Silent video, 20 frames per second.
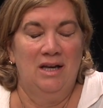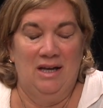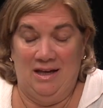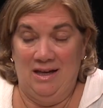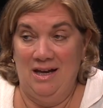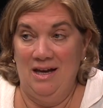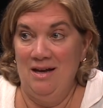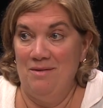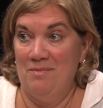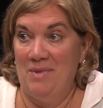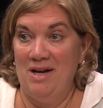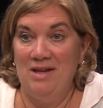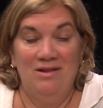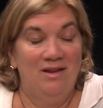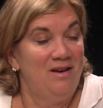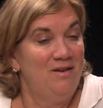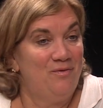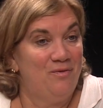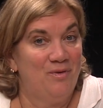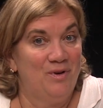yeah, my
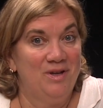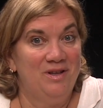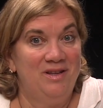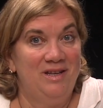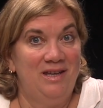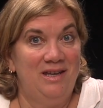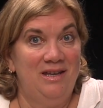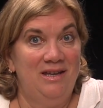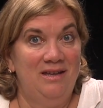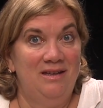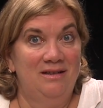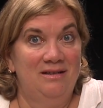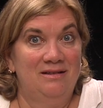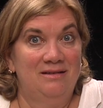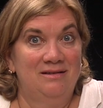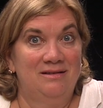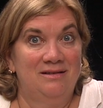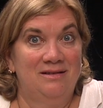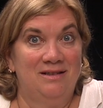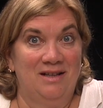life really
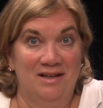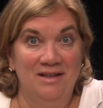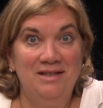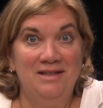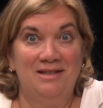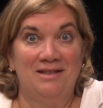does